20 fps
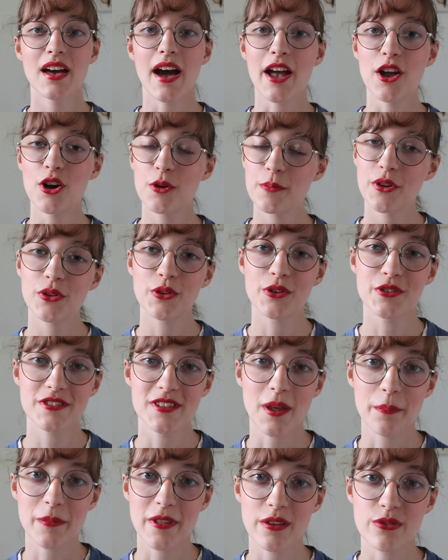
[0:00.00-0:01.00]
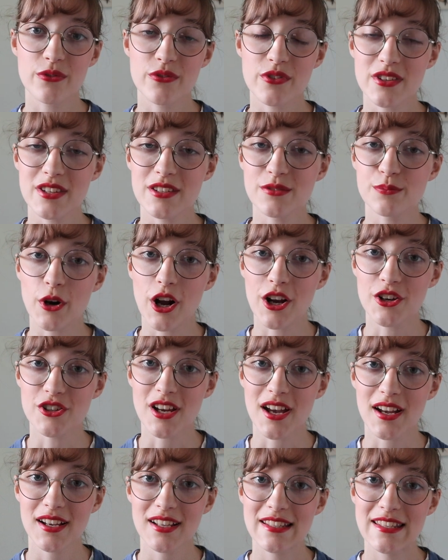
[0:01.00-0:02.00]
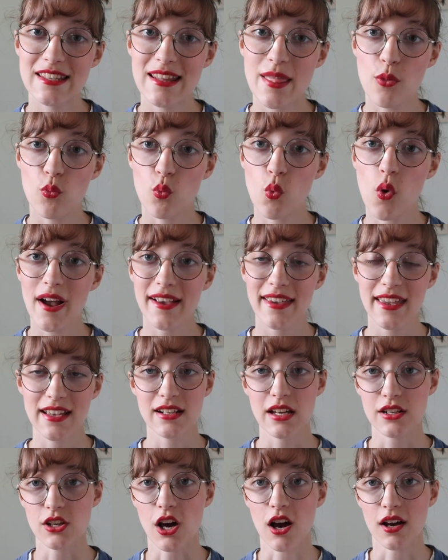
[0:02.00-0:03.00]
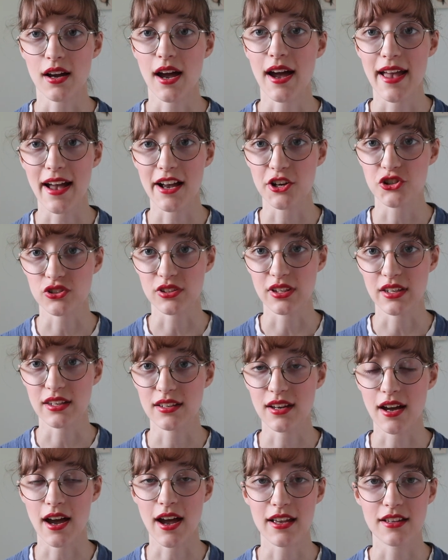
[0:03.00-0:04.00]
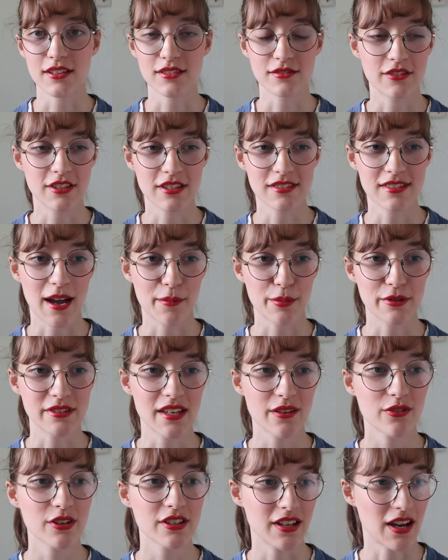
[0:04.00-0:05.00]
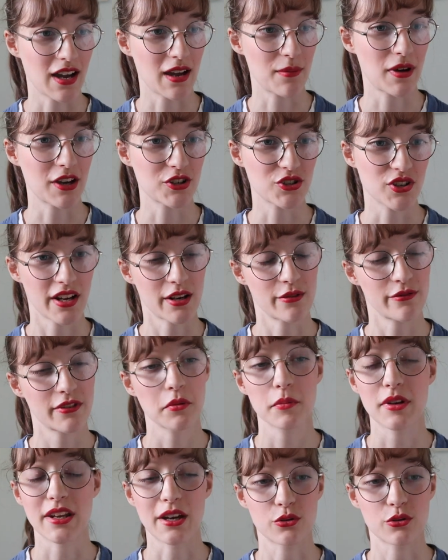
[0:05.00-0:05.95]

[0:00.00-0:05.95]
I hope you learned something from this project. Why can't I talk? I actually, I, this happens every time I try and film an